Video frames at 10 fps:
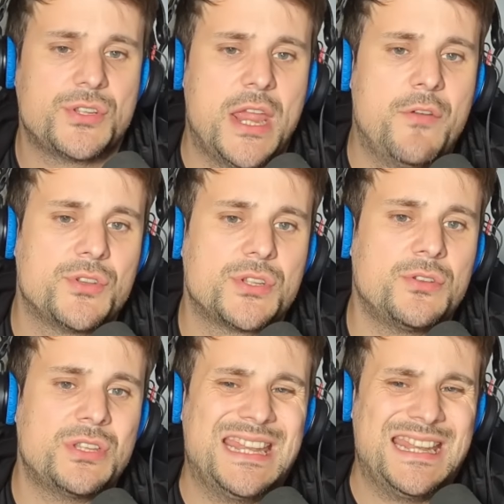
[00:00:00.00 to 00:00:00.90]
it
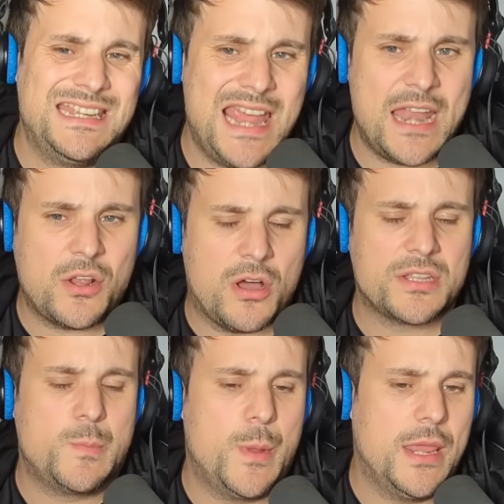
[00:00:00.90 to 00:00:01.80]
results in the net
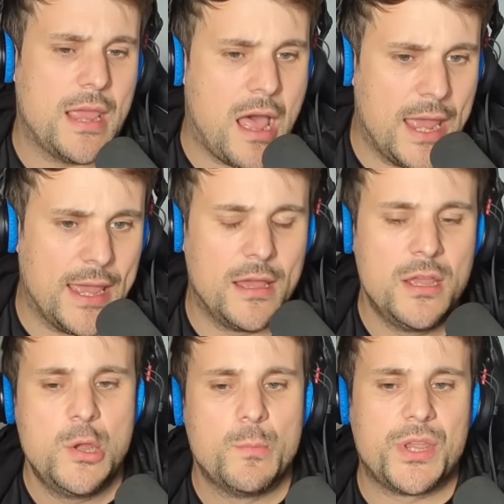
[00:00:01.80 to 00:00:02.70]
cost being higher,
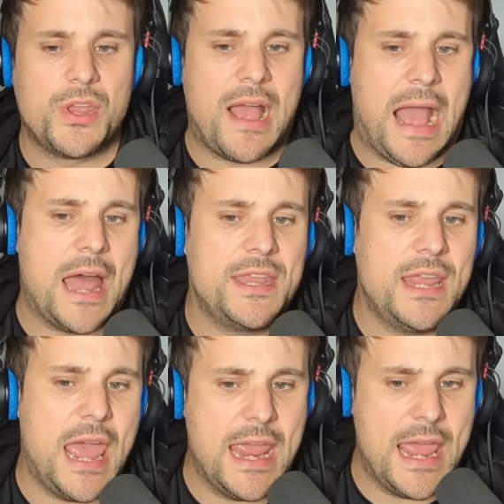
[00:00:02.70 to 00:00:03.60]
but you're adding
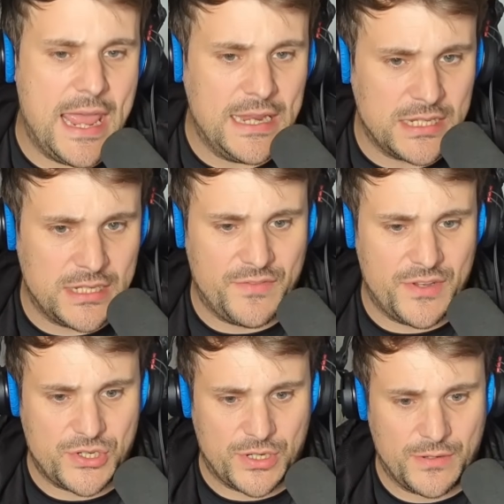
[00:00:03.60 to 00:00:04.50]
AA to the
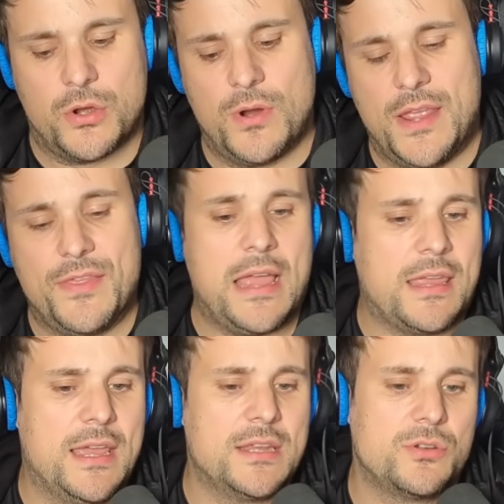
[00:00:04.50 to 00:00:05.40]
division. In that
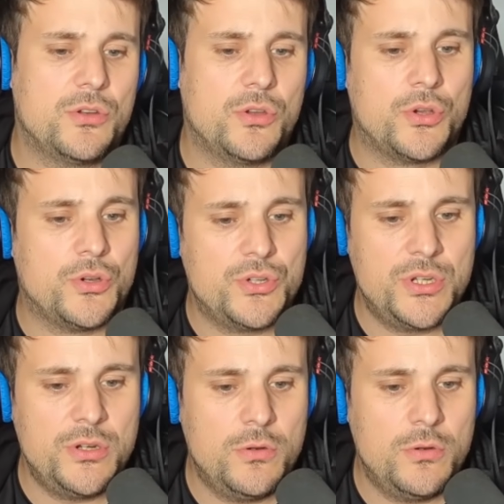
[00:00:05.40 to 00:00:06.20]
case, could you